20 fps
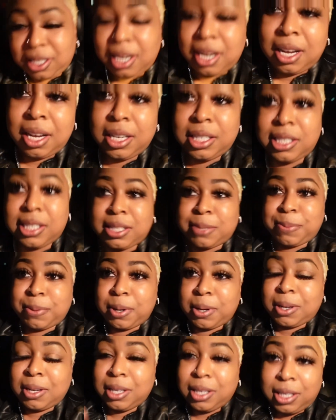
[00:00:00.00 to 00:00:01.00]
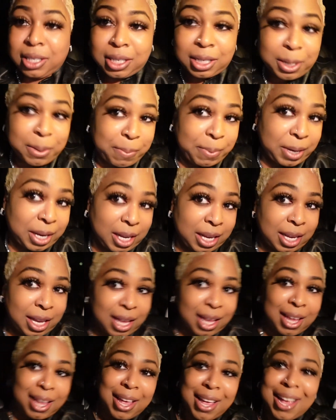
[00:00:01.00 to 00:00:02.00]
y'all. Just for a little bit.
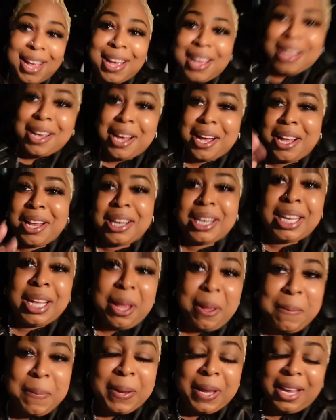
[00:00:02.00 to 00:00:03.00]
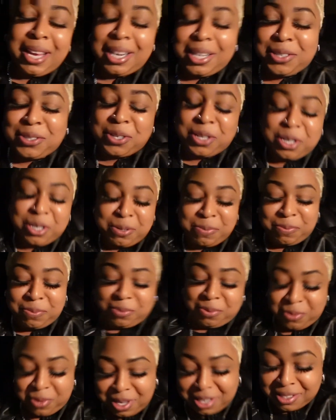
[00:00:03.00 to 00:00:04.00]
A little bit drip.
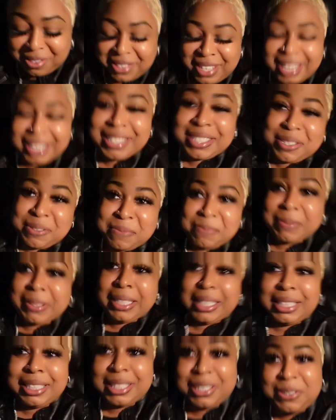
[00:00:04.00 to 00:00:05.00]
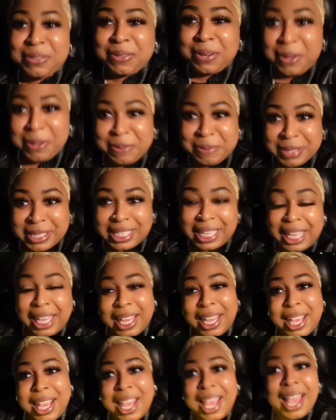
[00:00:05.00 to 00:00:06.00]
You know, not too much. You know what I'm
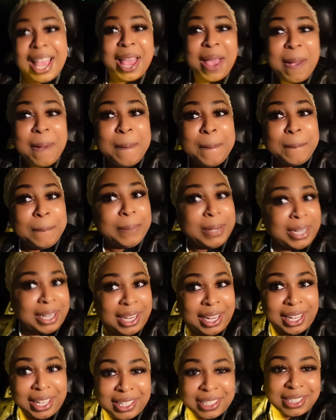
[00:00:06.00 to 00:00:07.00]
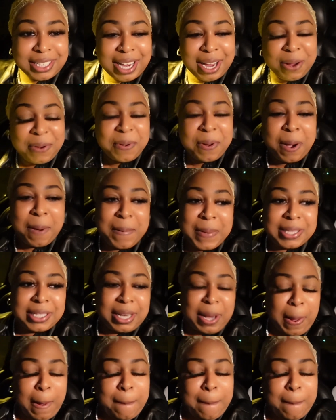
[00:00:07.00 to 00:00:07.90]
saying? But yes, y'all, we on our way to the